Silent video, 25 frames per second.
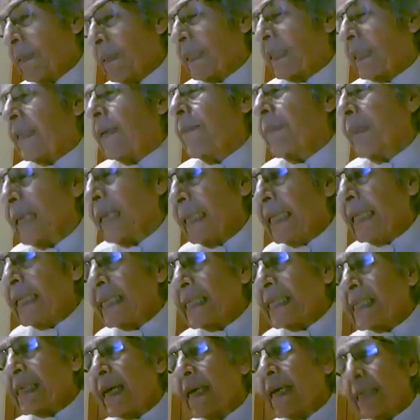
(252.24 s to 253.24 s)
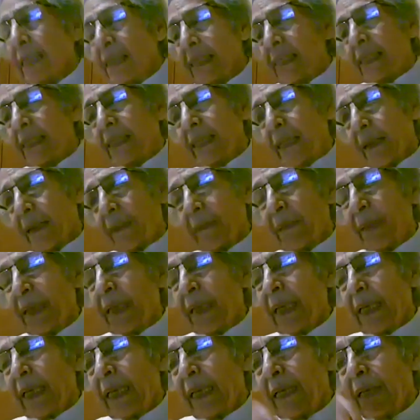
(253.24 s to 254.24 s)
But the money started
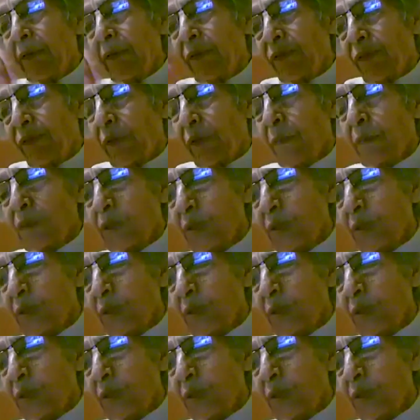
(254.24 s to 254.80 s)
coming in from